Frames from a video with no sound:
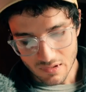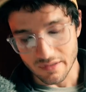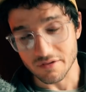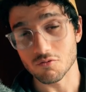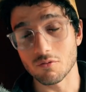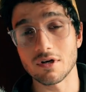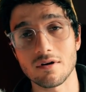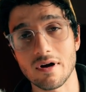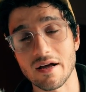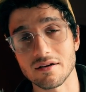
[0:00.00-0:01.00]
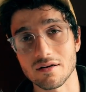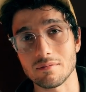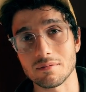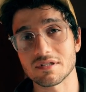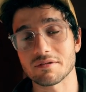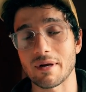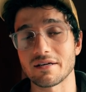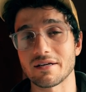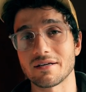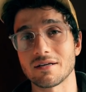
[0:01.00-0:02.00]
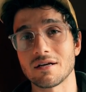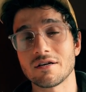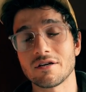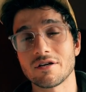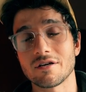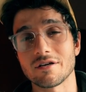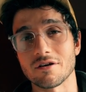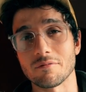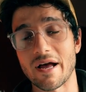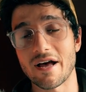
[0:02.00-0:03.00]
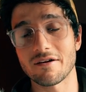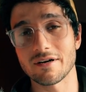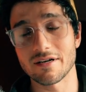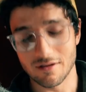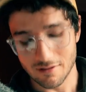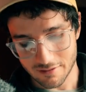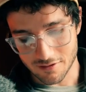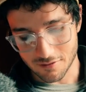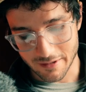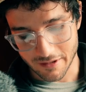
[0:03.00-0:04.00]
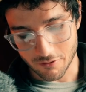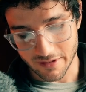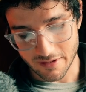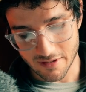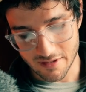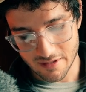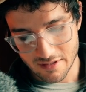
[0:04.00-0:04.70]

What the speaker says: This will end up spending your battery a little bit quicker,